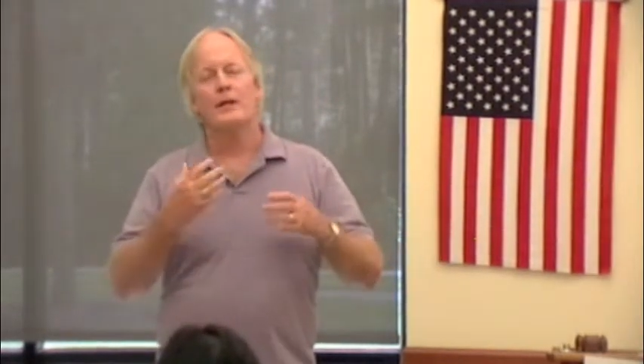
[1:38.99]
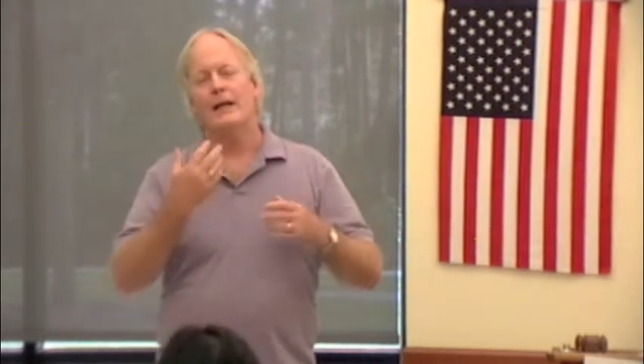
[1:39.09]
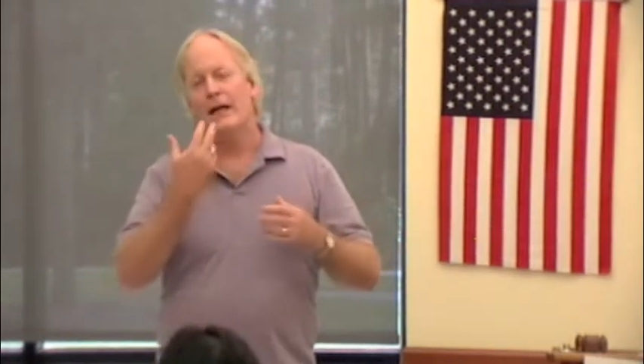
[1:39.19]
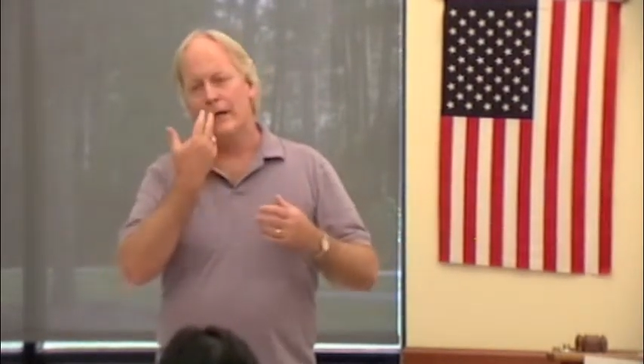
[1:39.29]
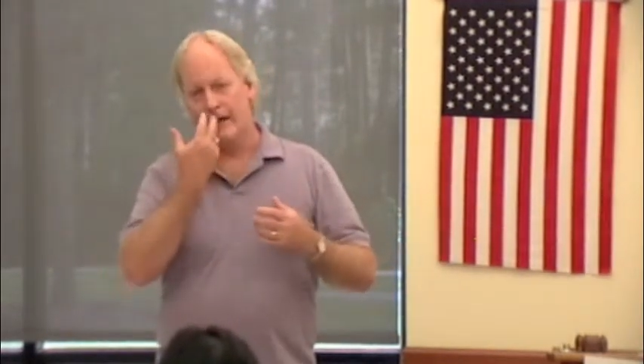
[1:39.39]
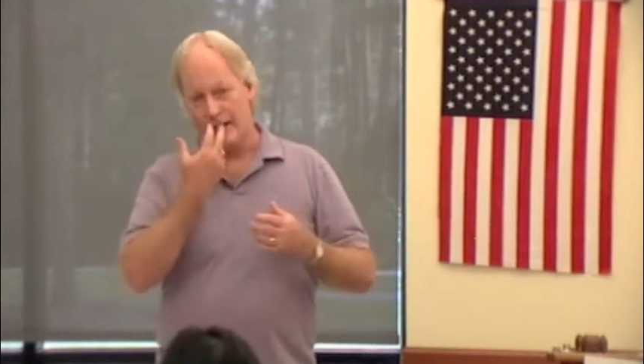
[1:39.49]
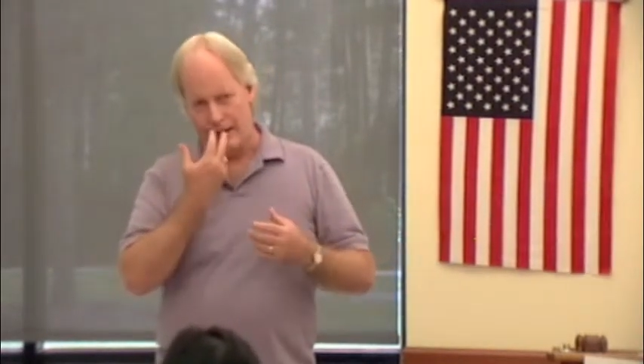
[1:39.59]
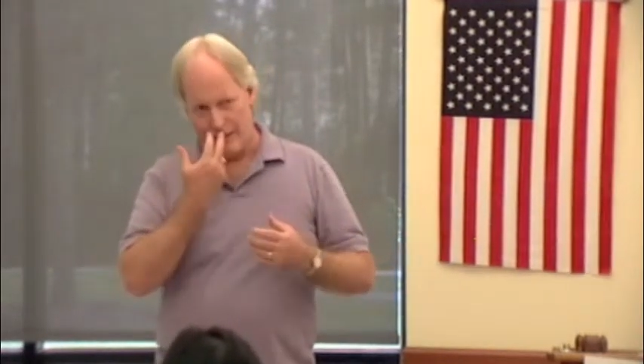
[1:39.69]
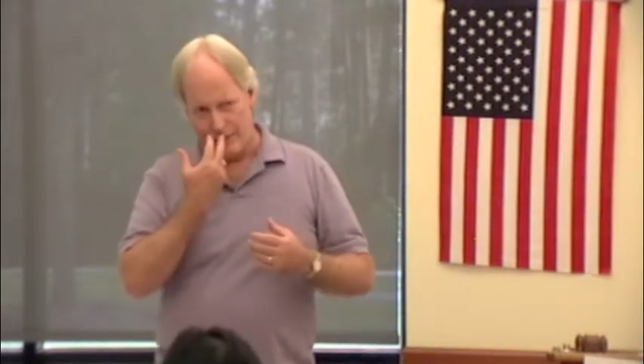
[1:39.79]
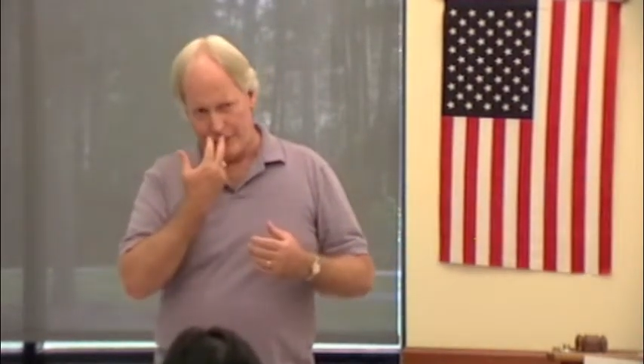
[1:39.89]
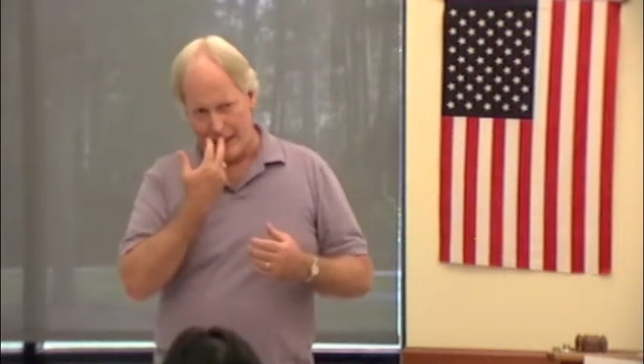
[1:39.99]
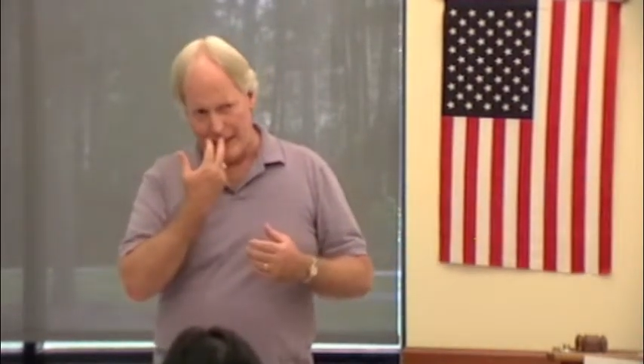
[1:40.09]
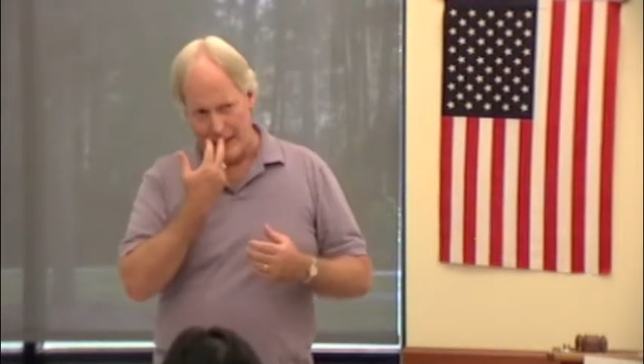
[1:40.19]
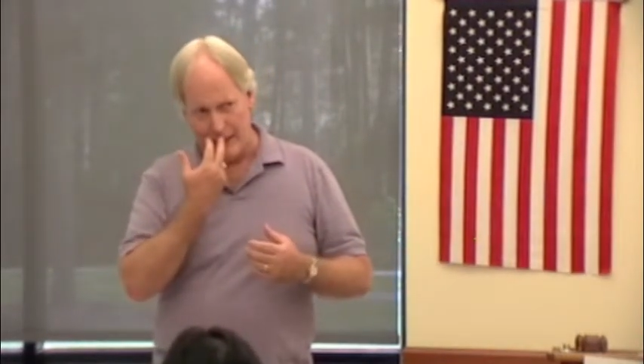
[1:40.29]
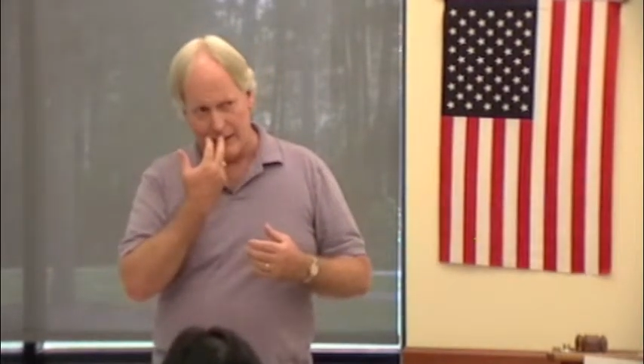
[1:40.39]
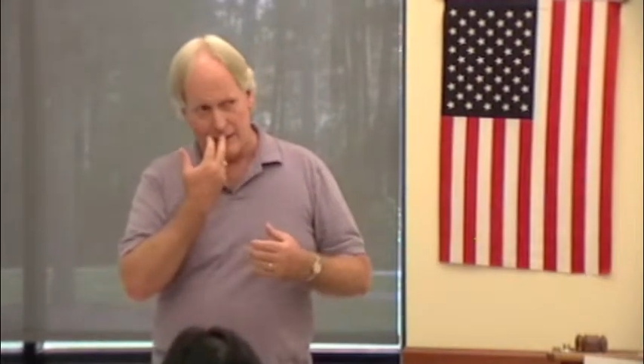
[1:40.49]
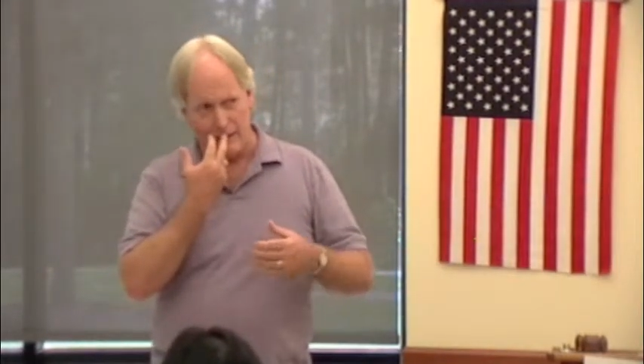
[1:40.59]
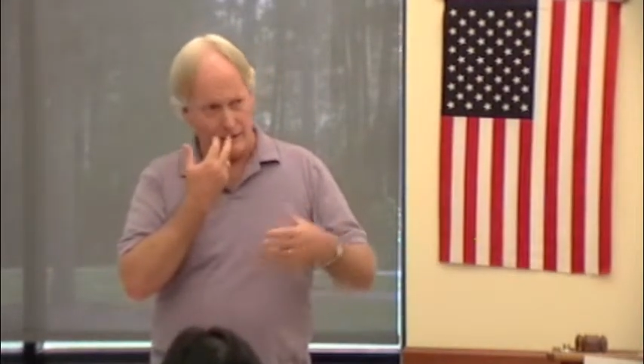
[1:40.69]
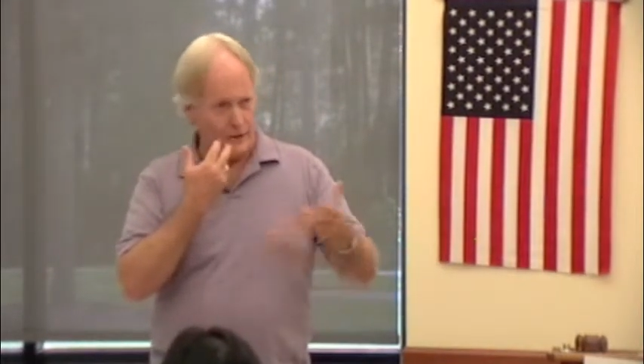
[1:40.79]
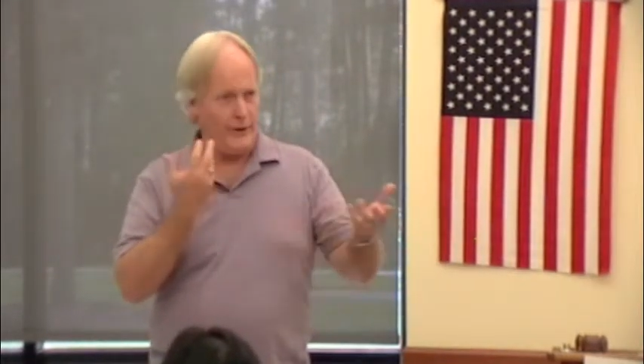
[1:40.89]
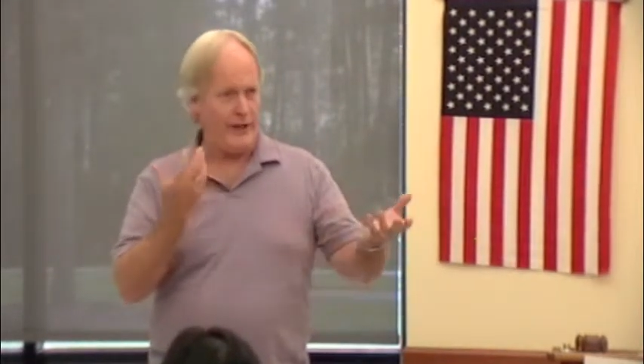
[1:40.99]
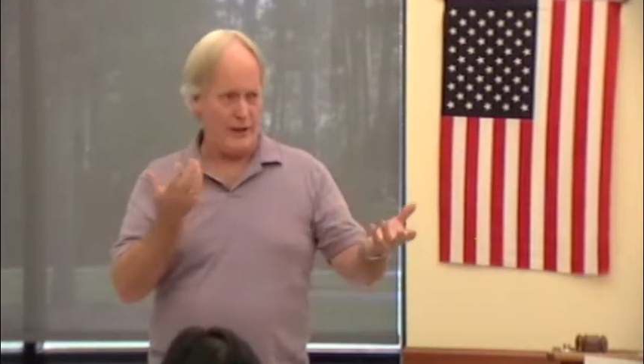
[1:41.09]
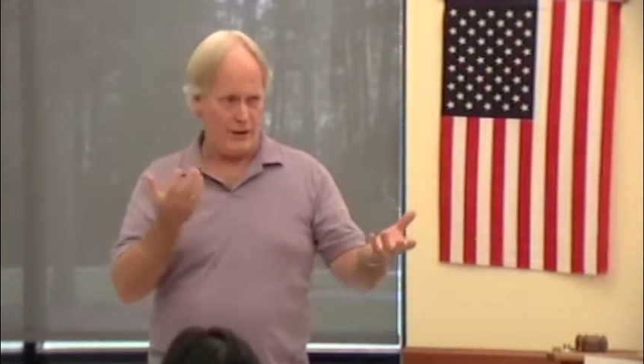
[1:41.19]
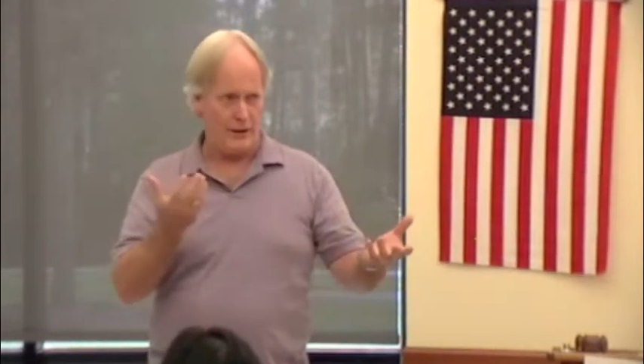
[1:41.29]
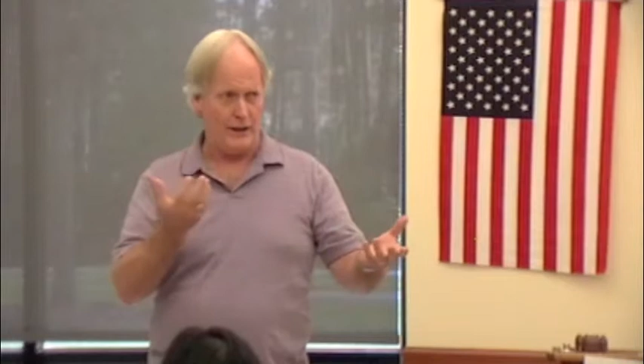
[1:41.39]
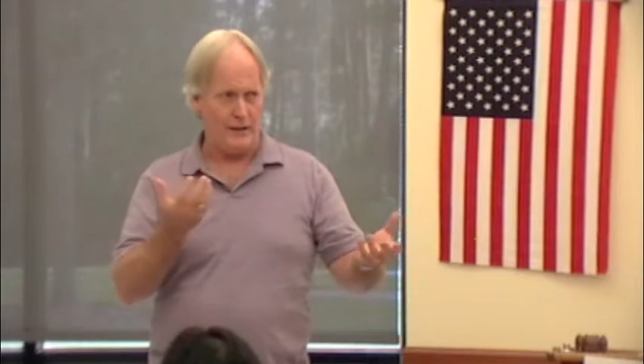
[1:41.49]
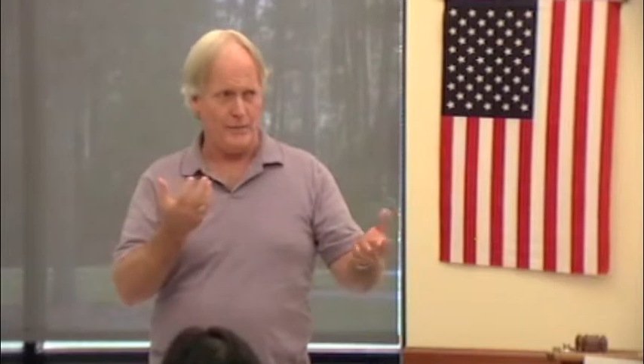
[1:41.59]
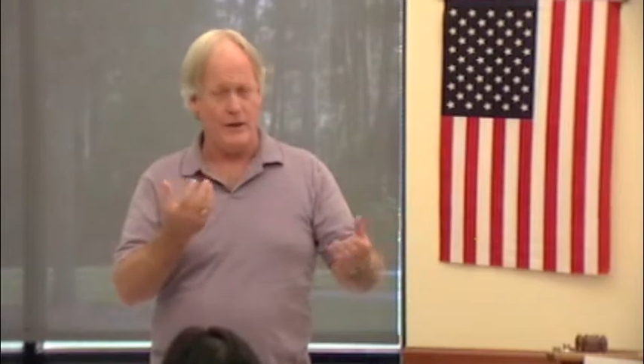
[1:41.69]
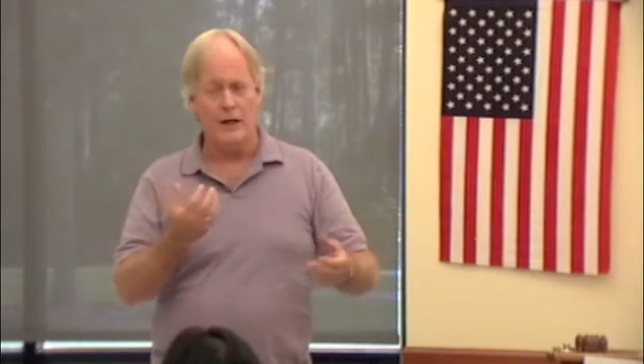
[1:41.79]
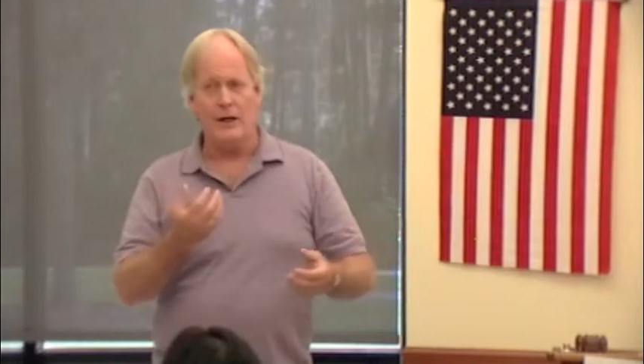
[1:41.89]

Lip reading: he had a cleft palate, a hair lip.